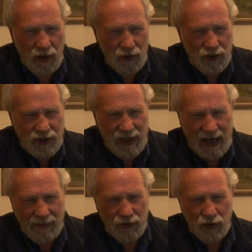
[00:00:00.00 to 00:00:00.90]
God
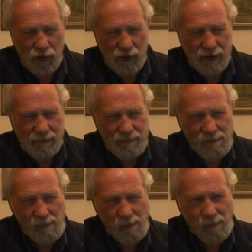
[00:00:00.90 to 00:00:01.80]
sang for joy?
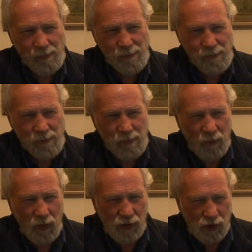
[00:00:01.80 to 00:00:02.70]

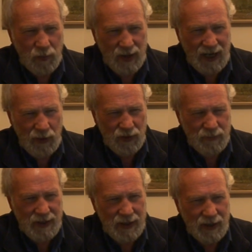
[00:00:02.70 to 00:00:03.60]
Well, oh, you were here
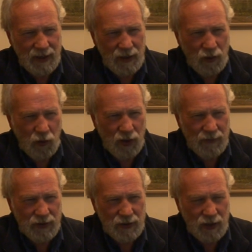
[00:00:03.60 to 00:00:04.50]
with me, all of
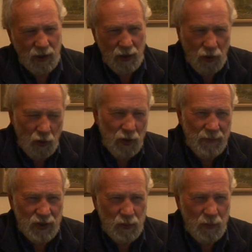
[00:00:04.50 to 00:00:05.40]
us. All
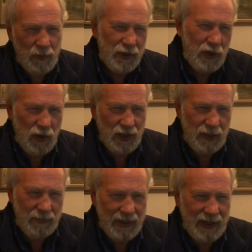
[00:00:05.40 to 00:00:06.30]
of us were with God in
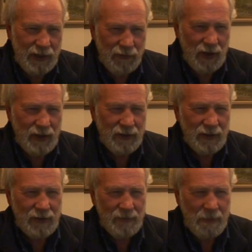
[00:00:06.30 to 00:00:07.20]
the beginning, right?
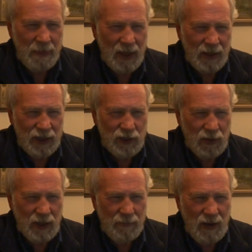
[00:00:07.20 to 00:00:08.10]
This is
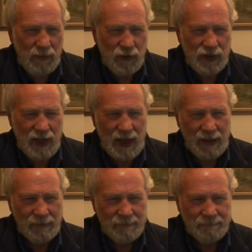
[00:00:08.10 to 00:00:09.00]
what the Bible's saying.